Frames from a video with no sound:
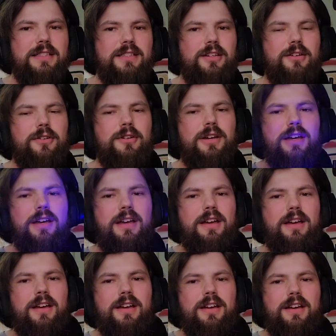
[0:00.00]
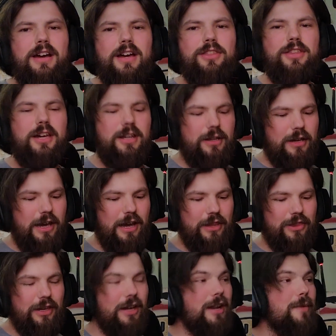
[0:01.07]
So I thought
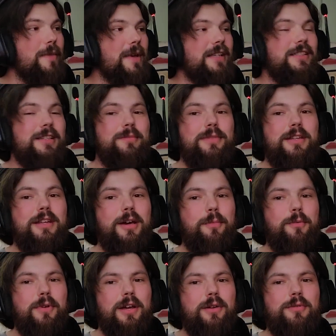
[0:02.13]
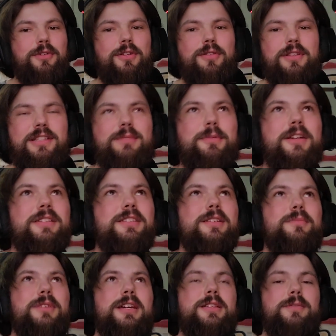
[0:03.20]
I messed something up when I would do this
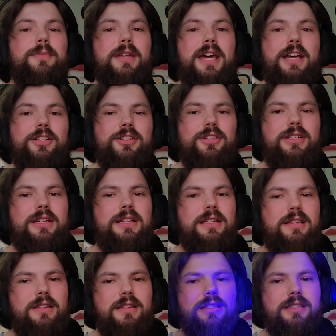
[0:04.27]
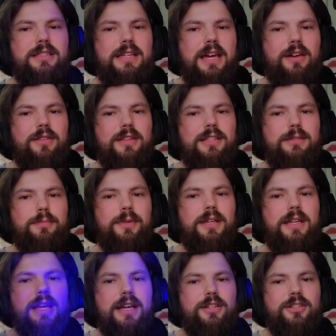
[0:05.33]
sometimes, but actually this is how this
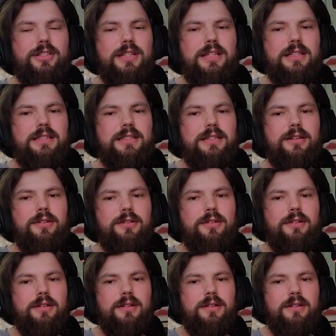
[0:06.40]
blade actually is. So.